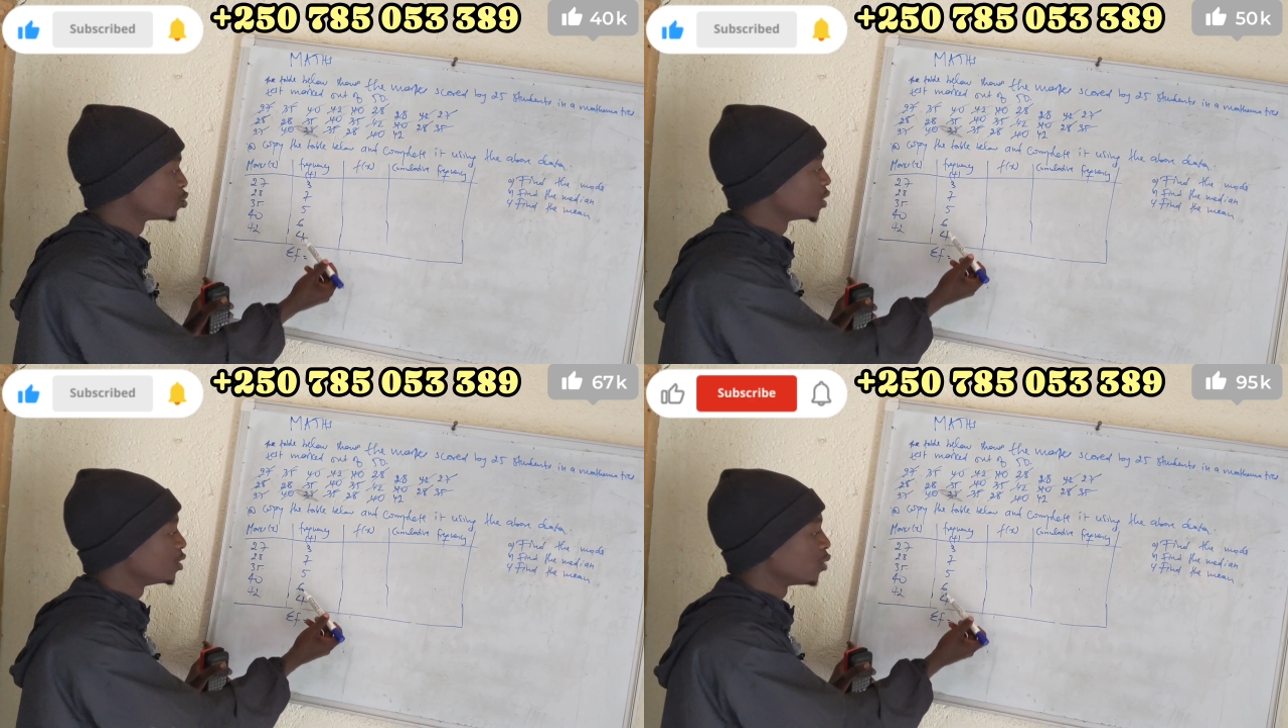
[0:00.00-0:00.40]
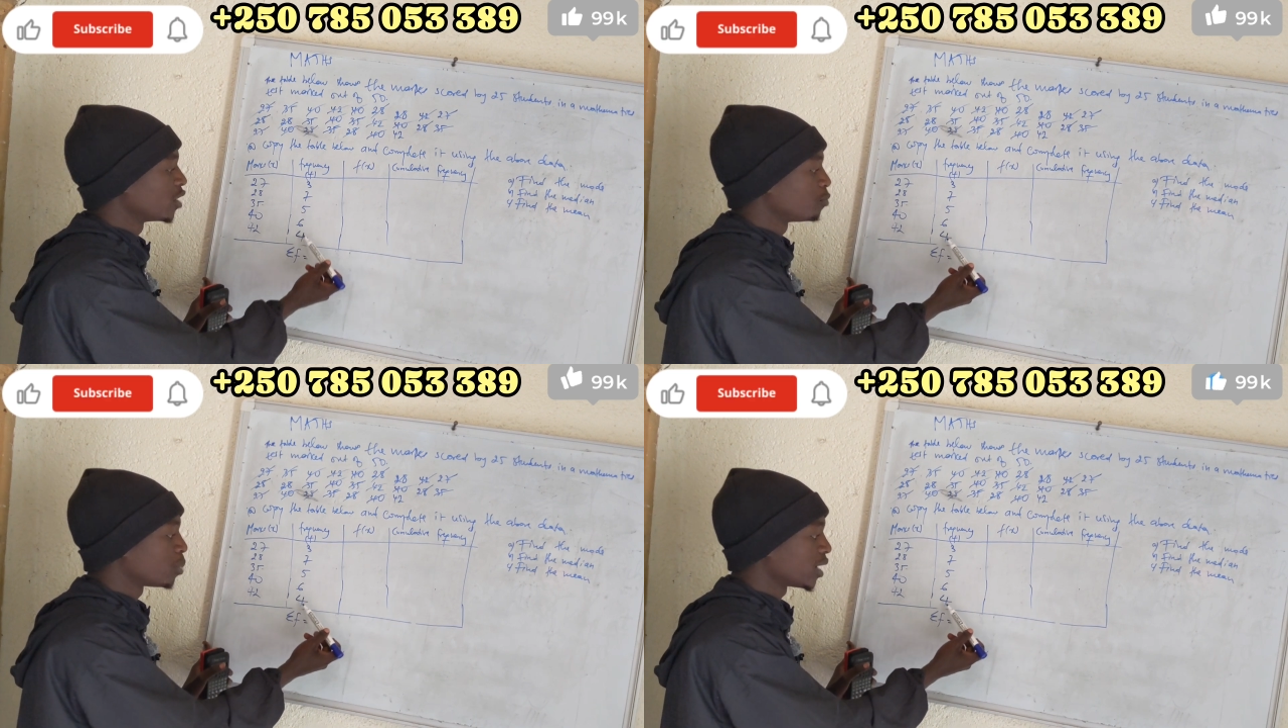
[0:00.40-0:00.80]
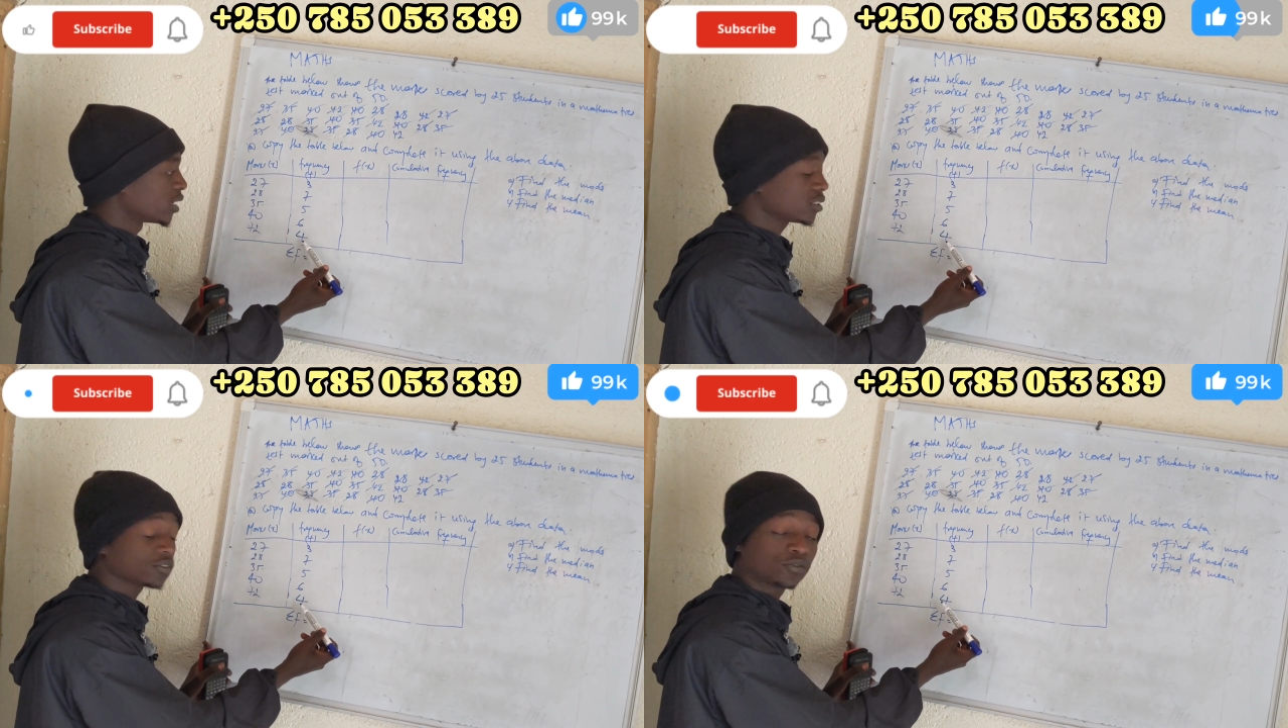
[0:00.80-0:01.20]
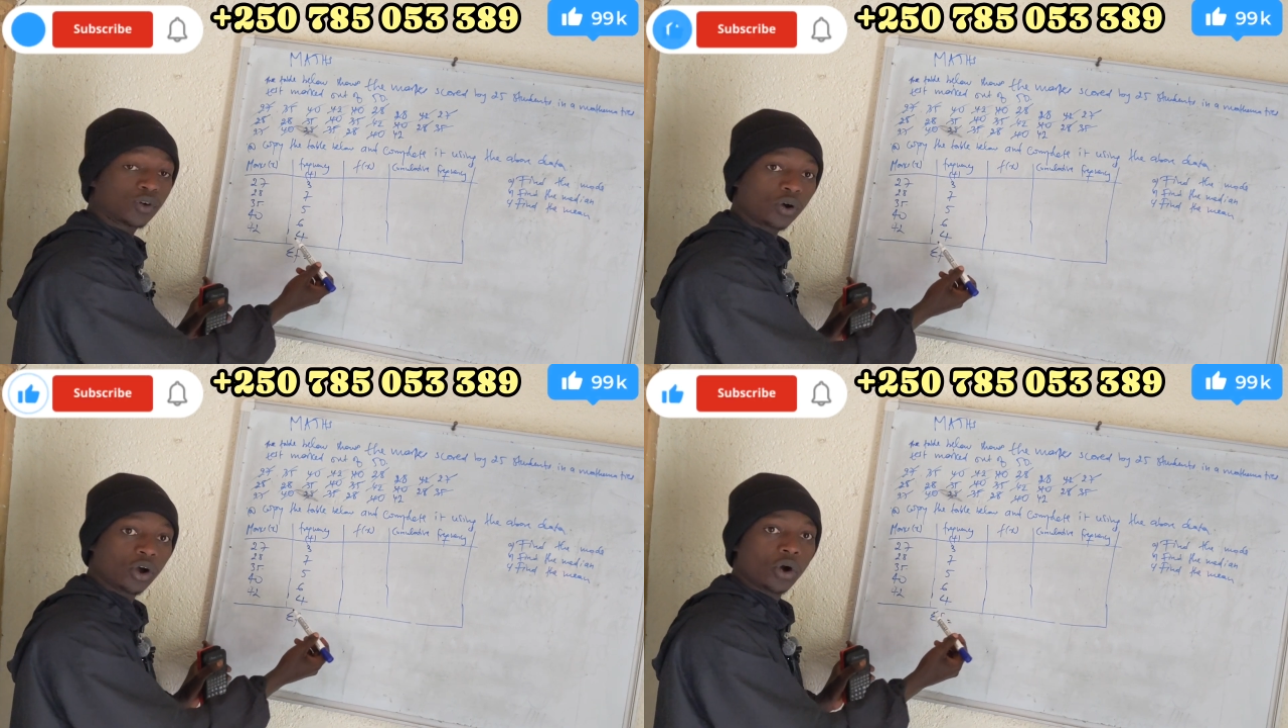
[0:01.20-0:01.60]
21 plus
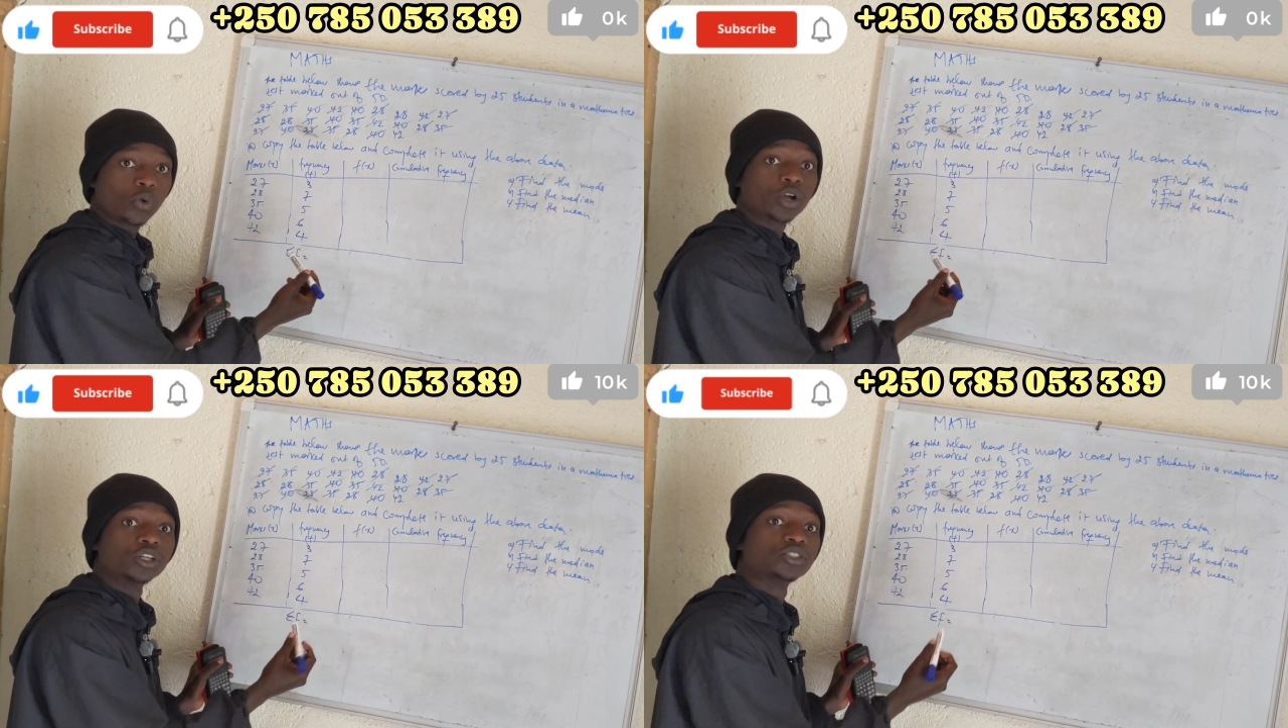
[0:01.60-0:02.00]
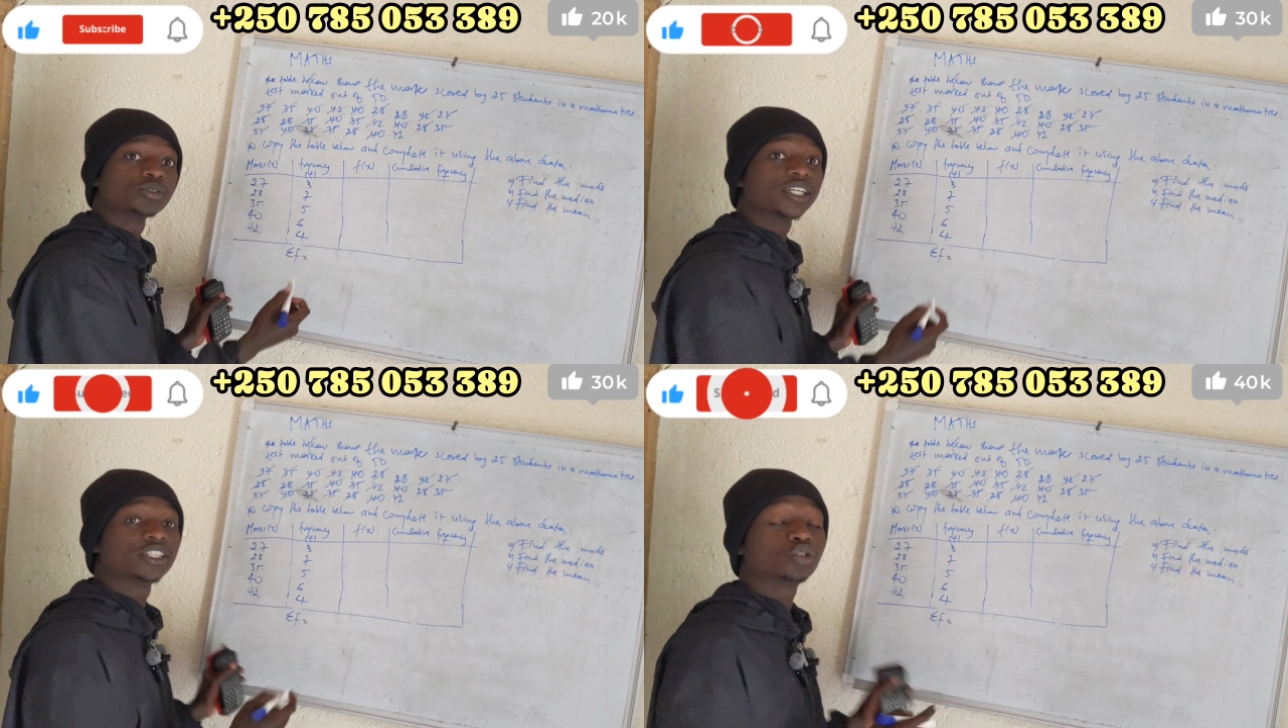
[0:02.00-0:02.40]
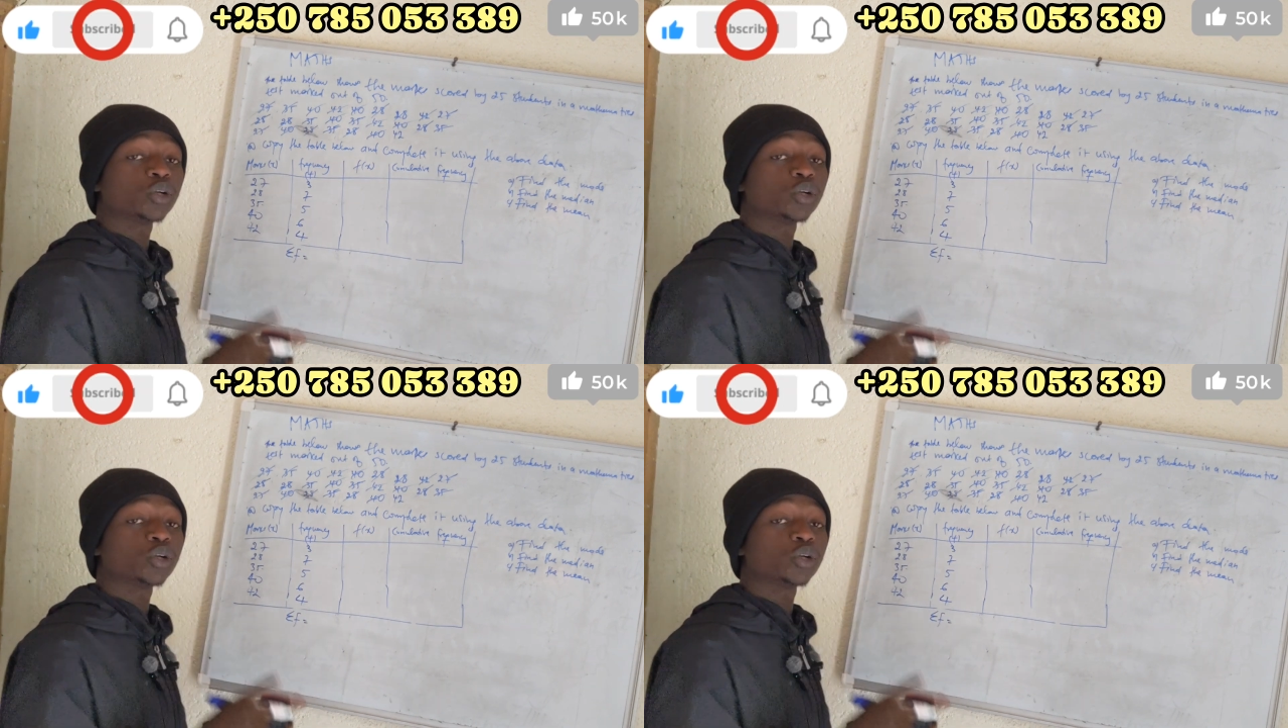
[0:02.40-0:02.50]
4, we are going to get